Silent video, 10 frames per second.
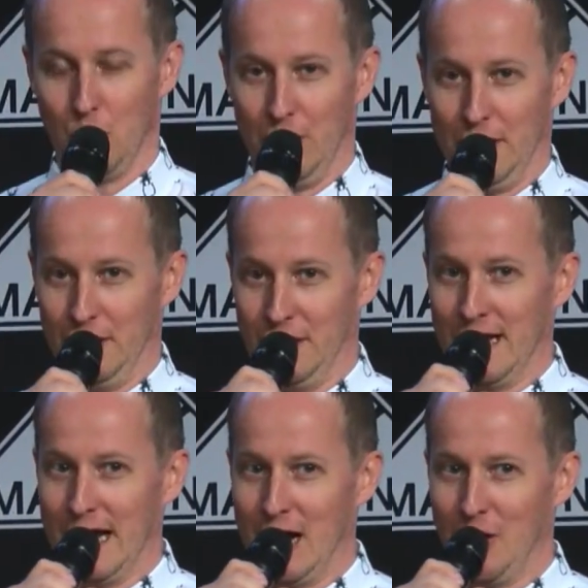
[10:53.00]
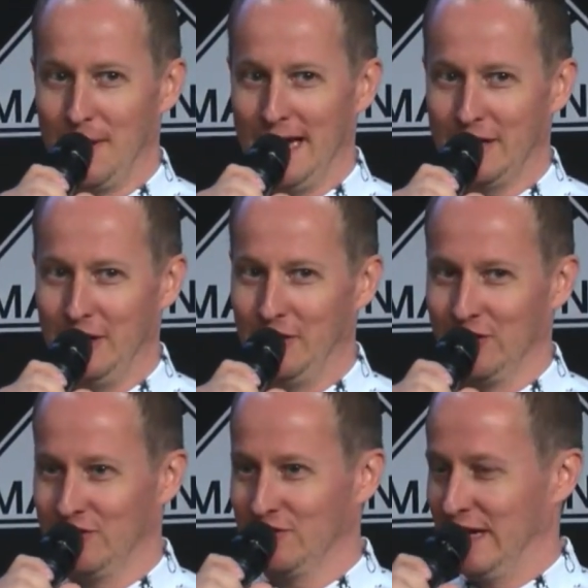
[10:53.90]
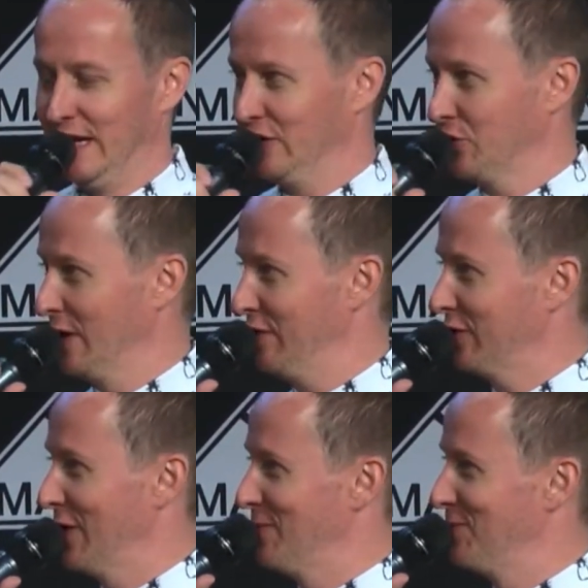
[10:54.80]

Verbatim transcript: We're now back here on stage with